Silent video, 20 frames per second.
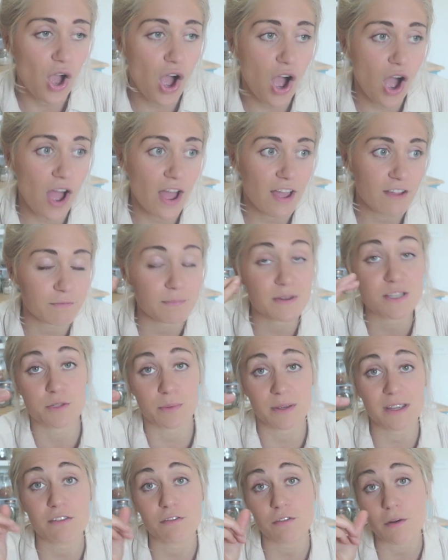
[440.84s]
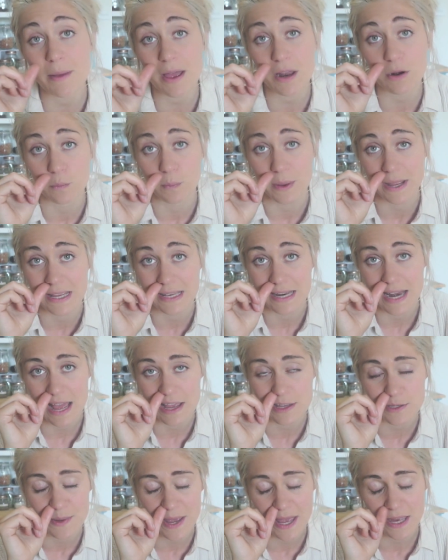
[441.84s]
I've been doing it for about a week
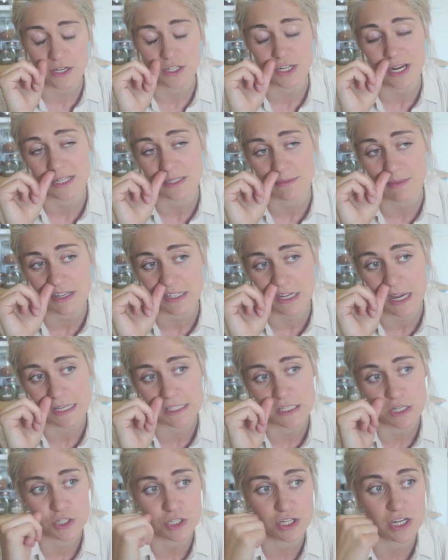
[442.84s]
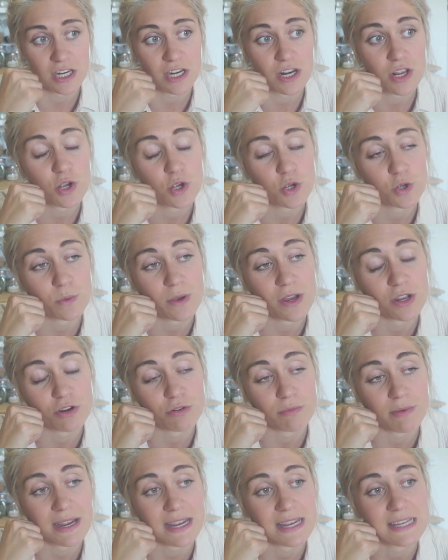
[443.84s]
now, so I had a chat to my dietitian who
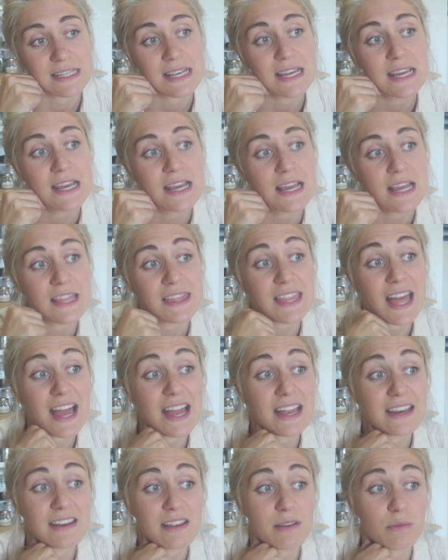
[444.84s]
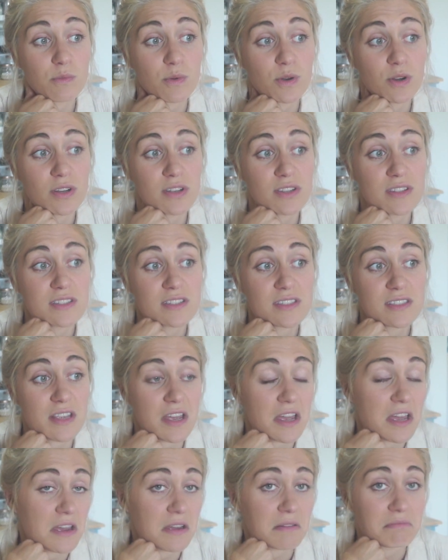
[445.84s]
agreed that it was
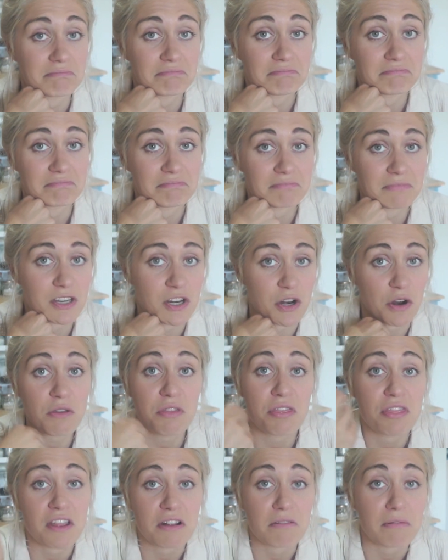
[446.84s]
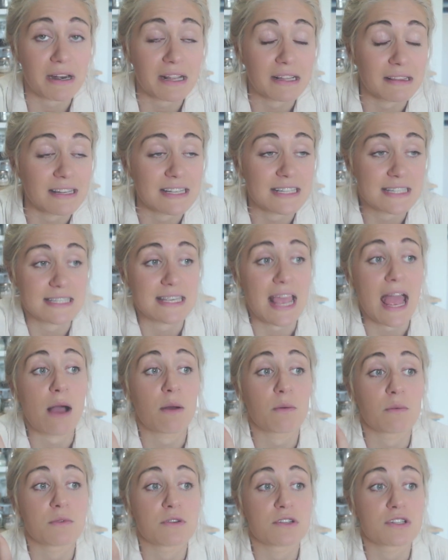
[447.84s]
a theoretically
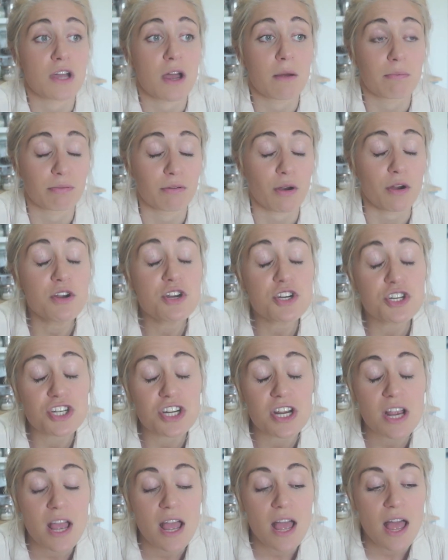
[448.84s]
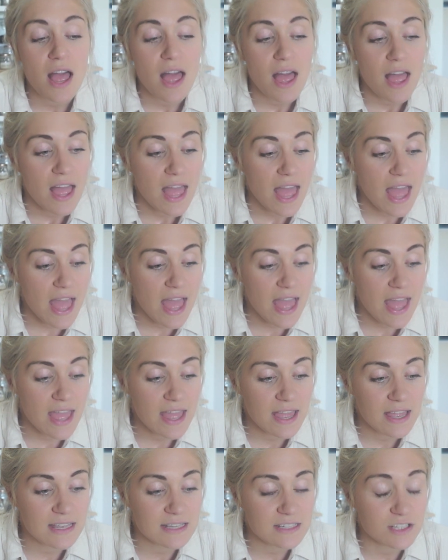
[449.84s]
sound approach,
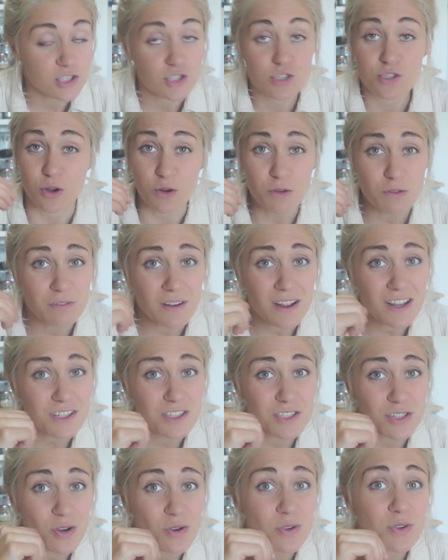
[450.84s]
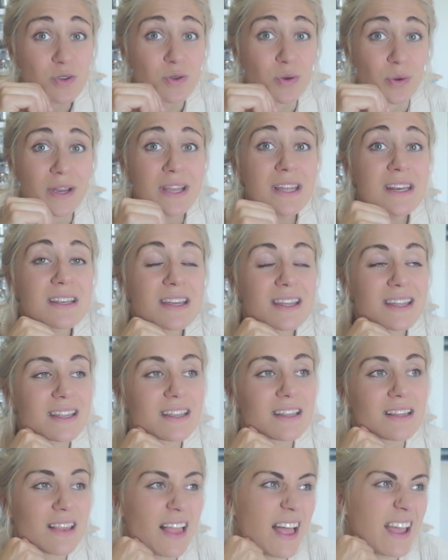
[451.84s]
and so far so good.
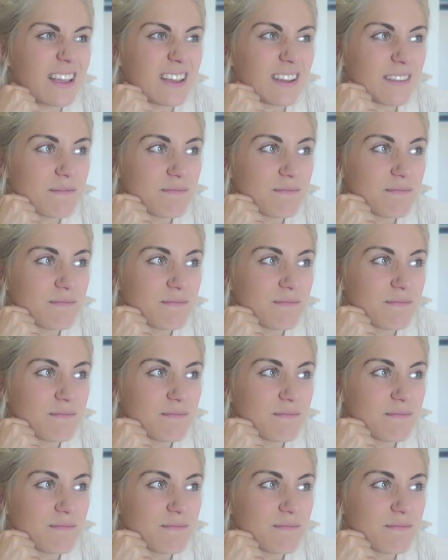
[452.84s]
Like,